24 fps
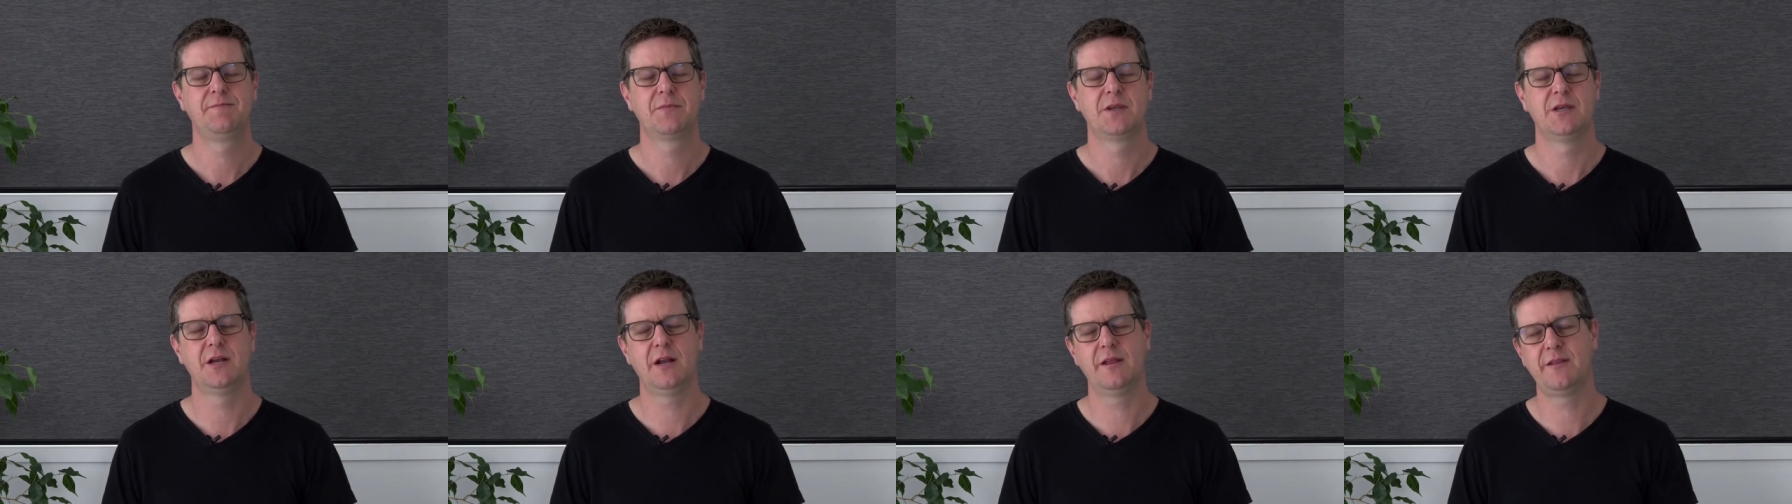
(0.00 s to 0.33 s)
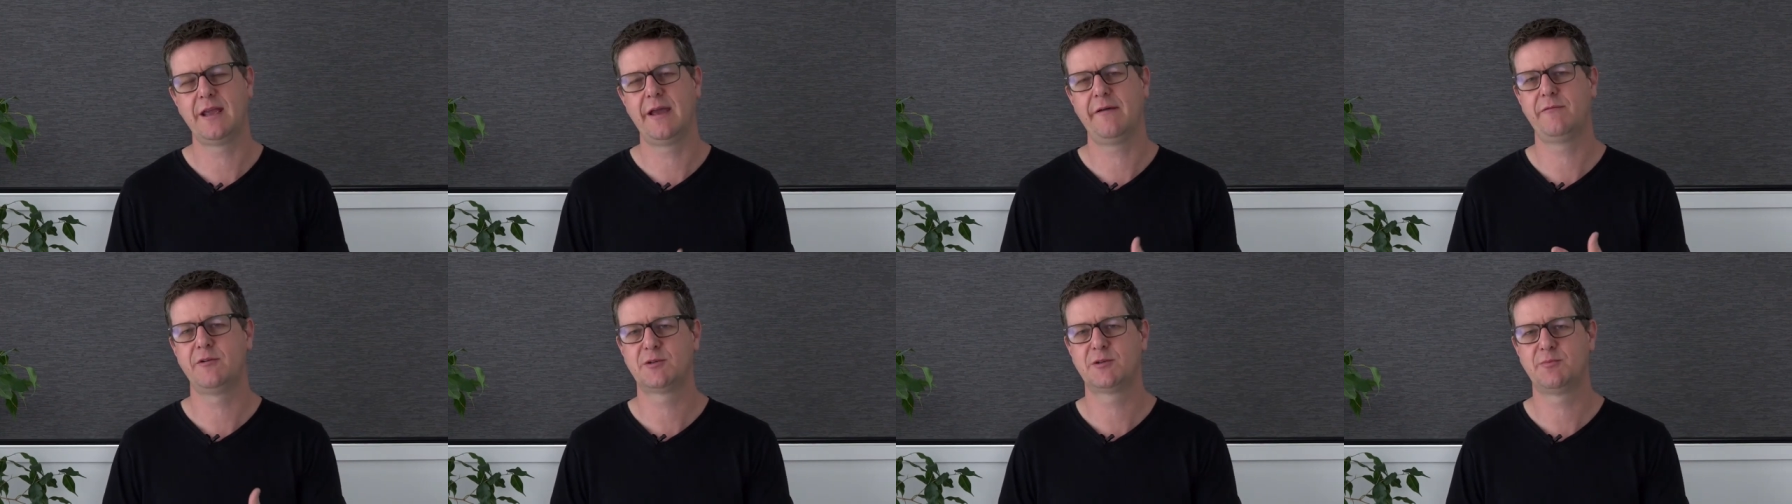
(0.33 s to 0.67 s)
You know,
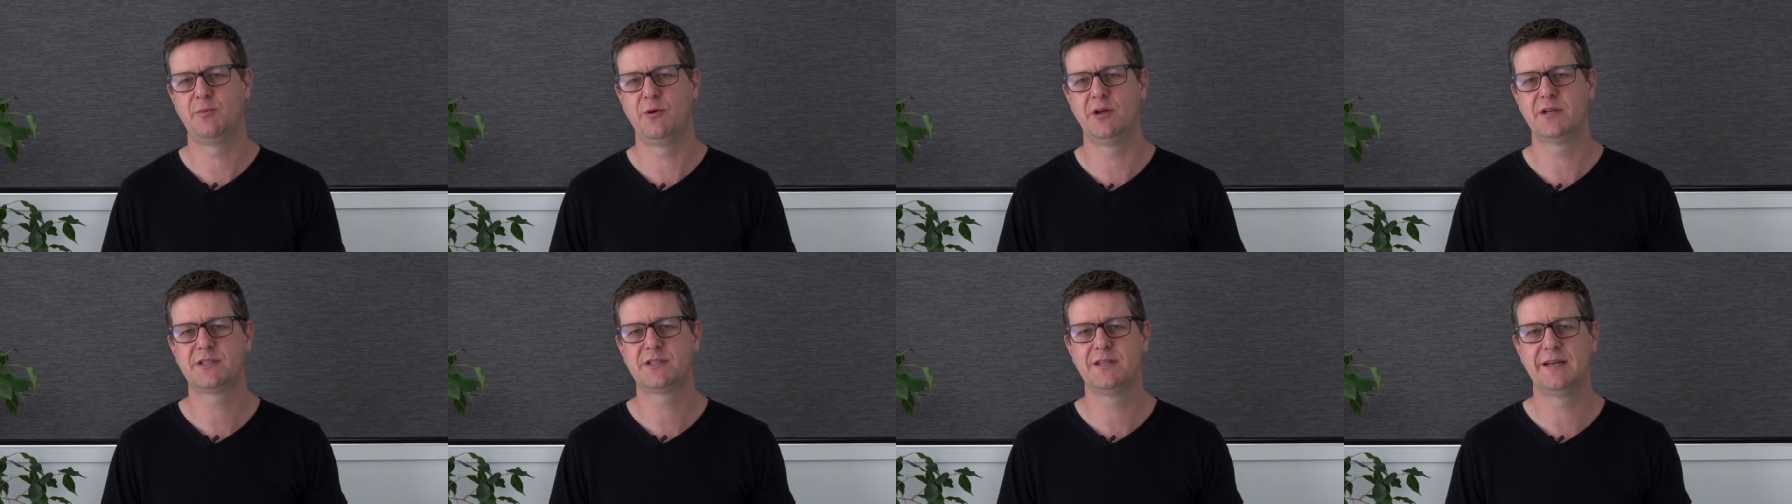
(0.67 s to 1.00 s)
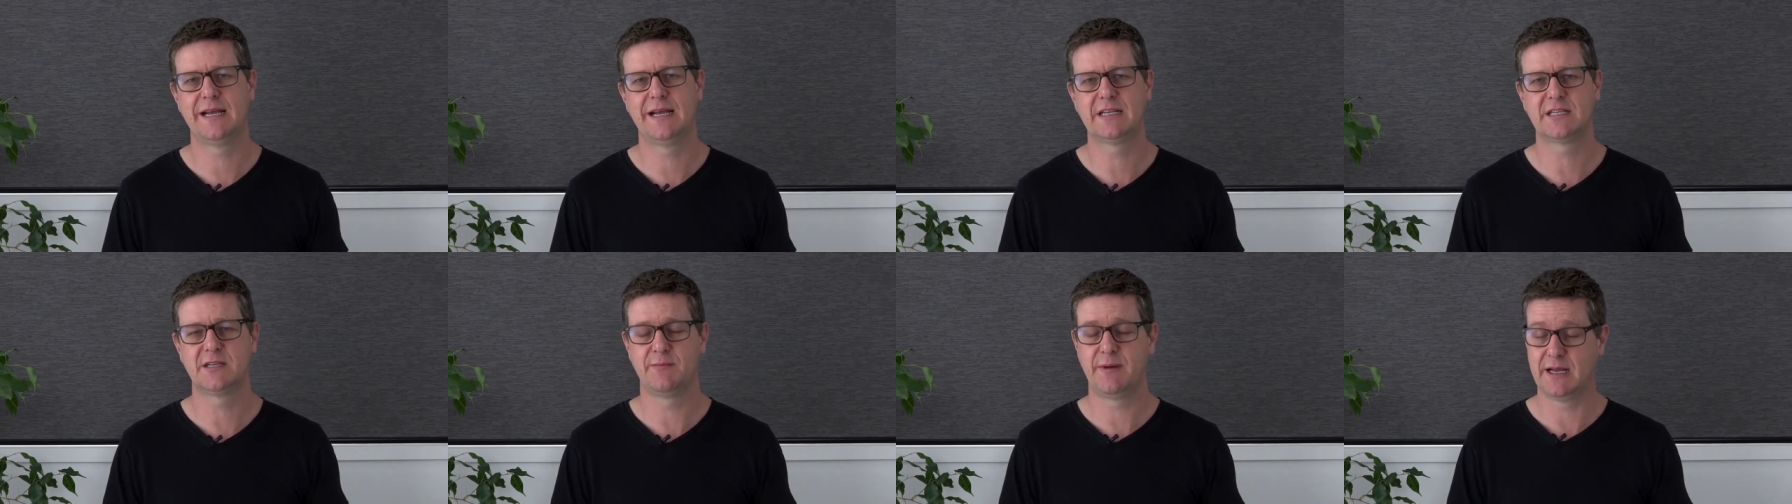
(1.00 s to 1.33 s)
the average person
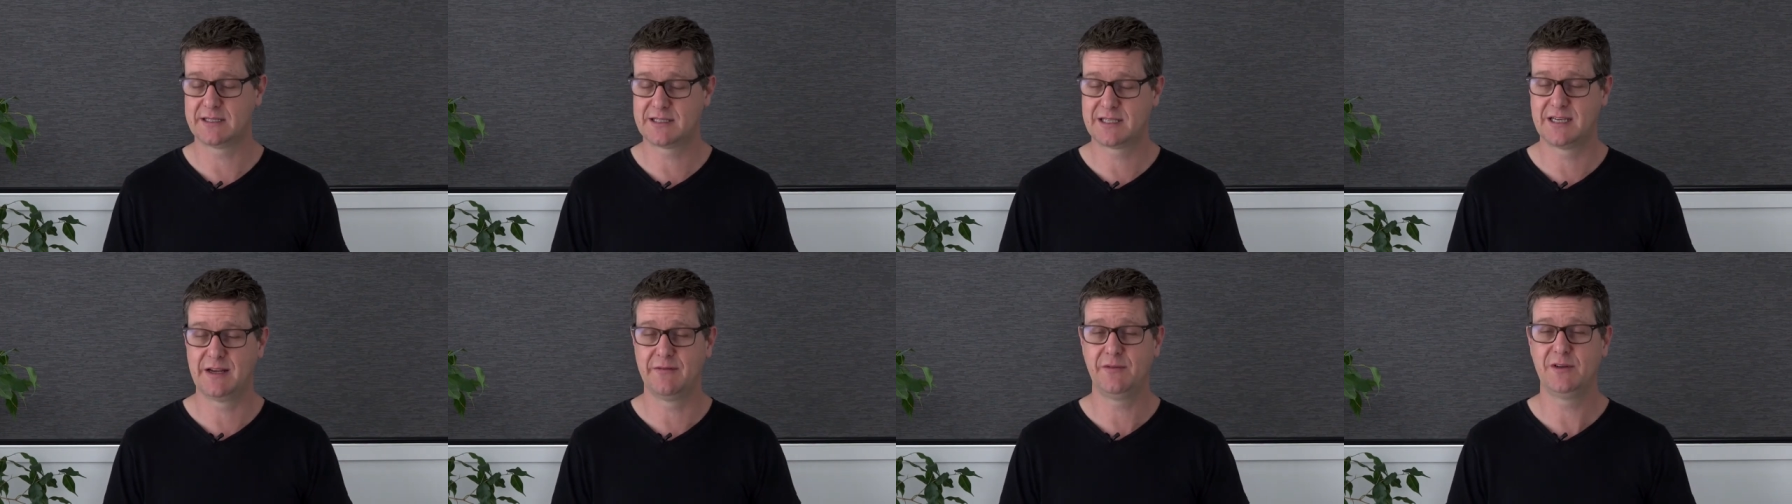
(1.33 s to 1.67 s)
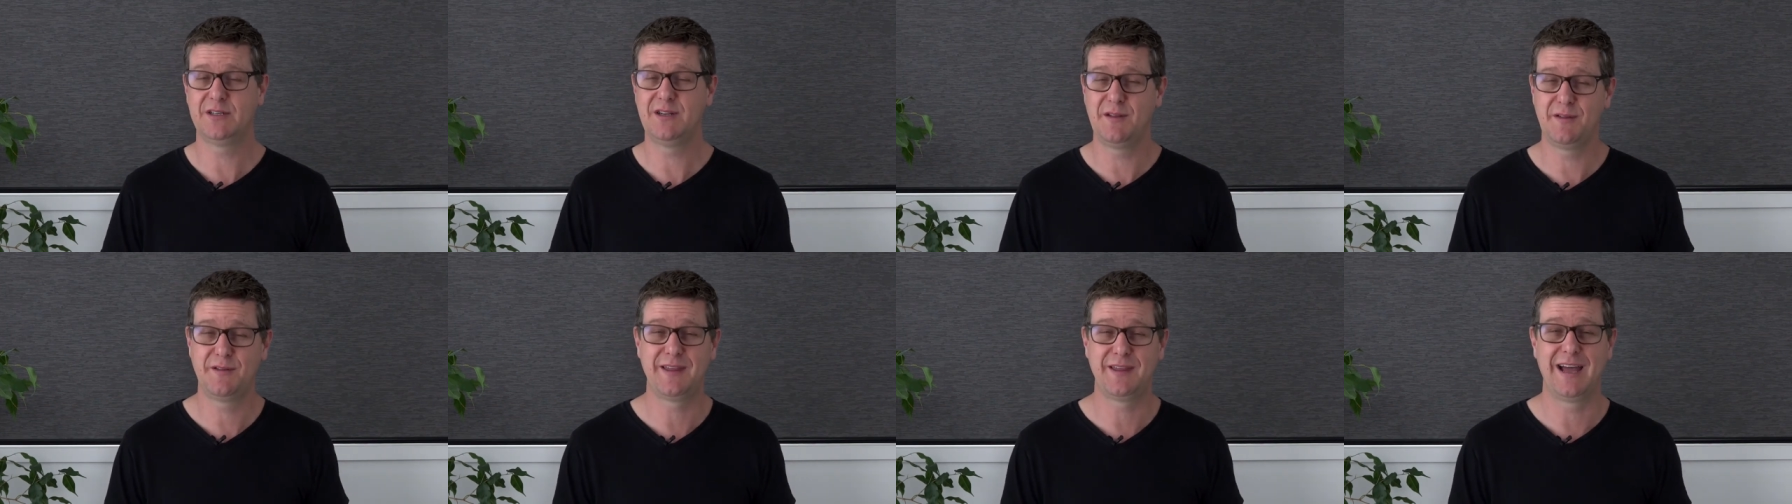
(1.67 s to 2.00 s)
has about
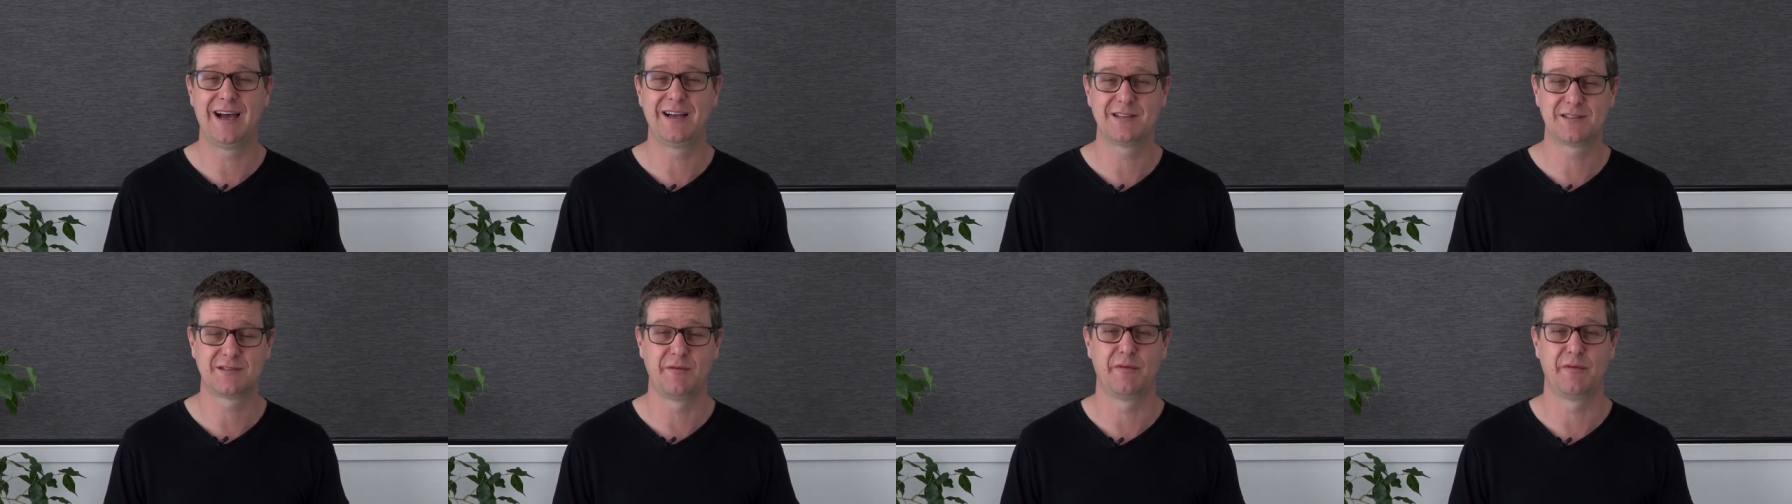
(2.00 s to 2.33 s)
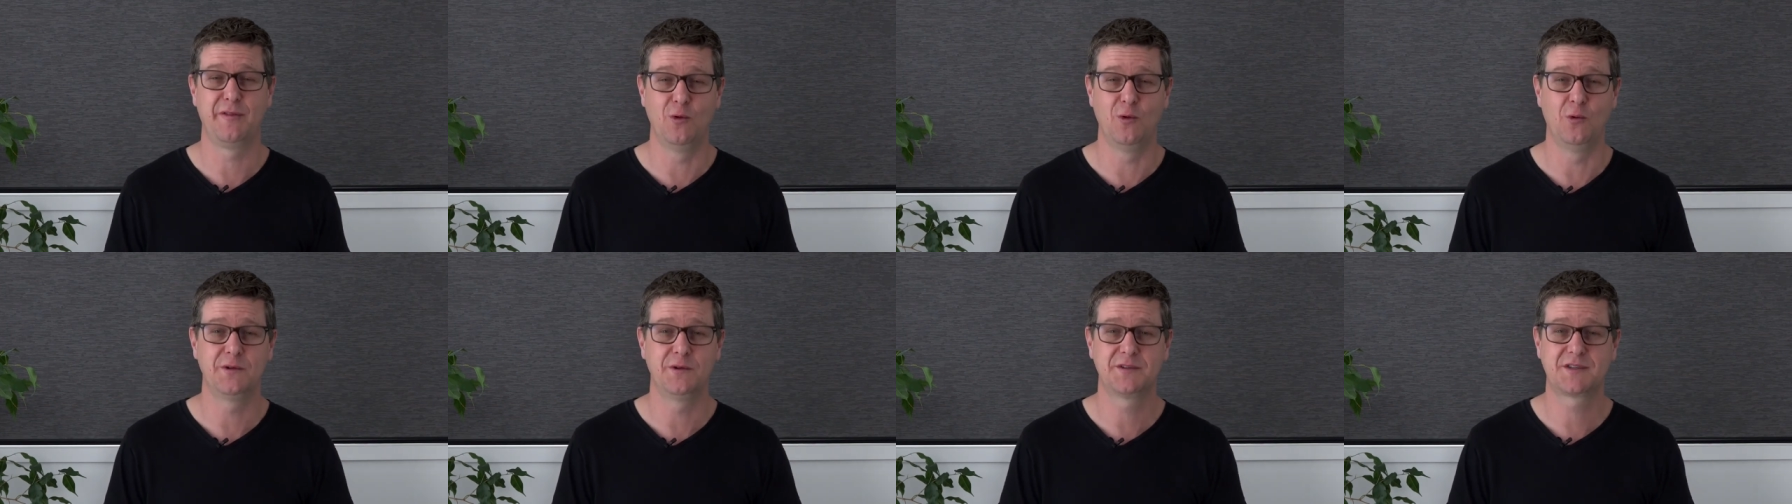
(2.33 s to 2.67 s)
70,000
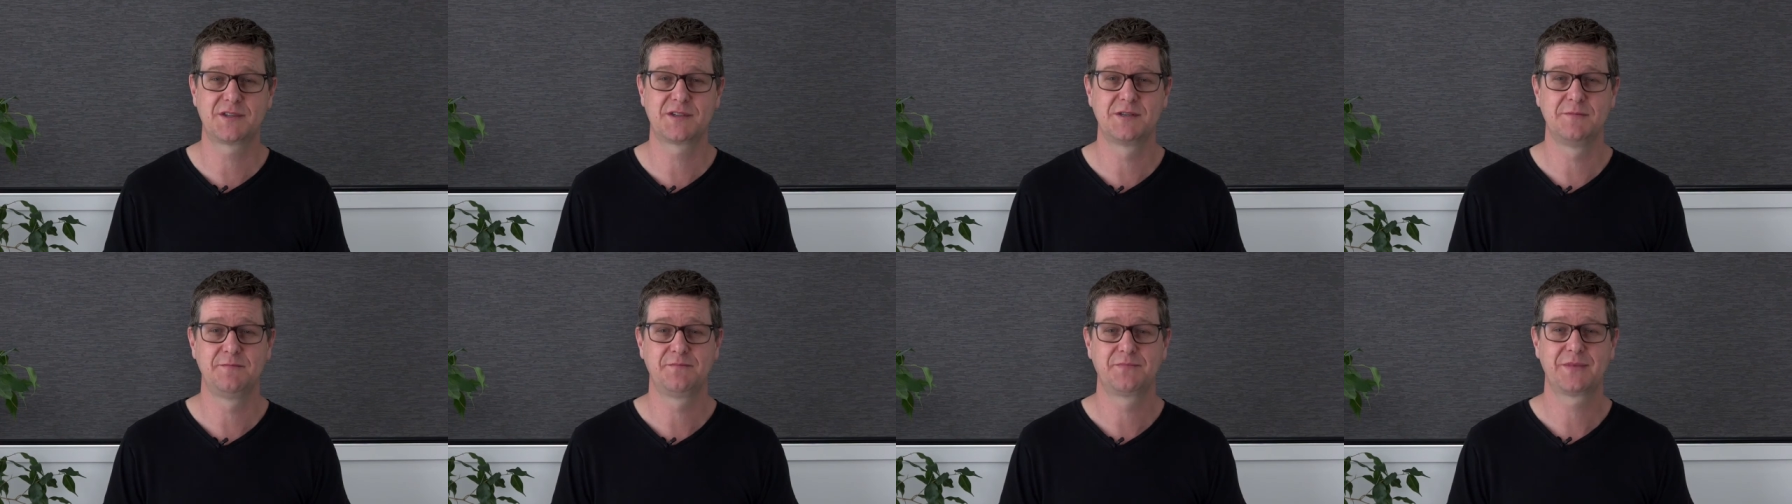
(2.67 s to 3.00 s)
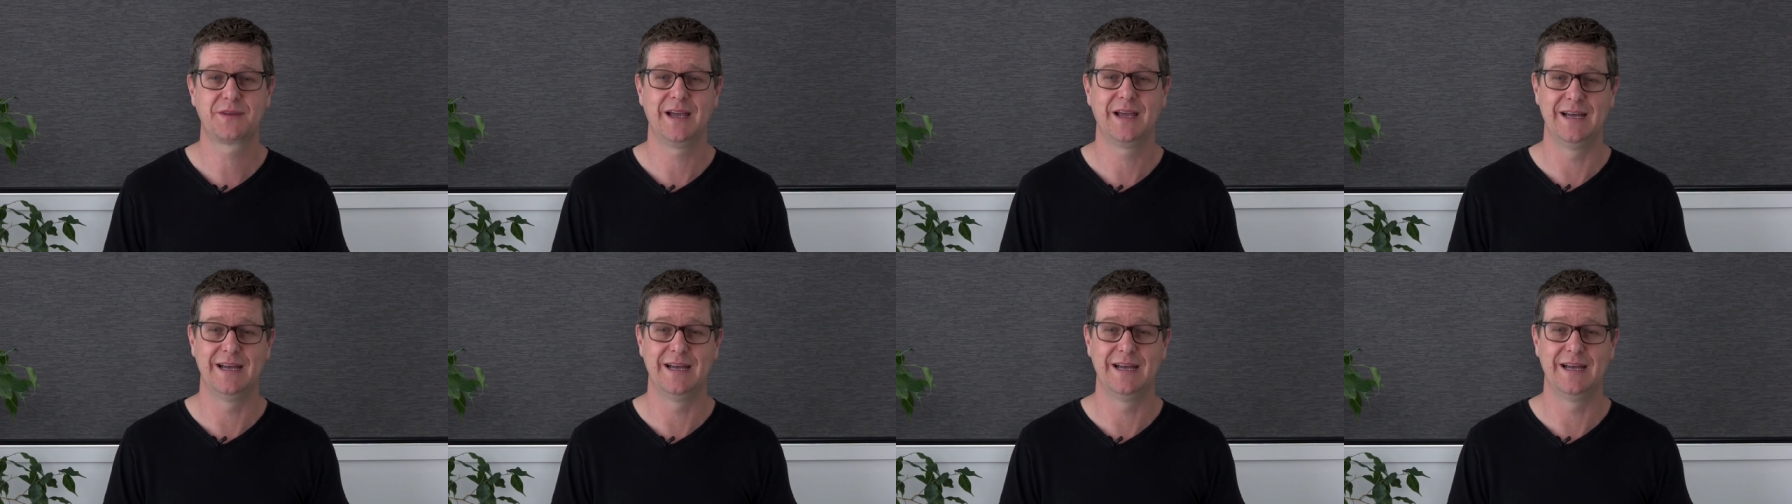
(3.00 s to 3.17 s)
thoughts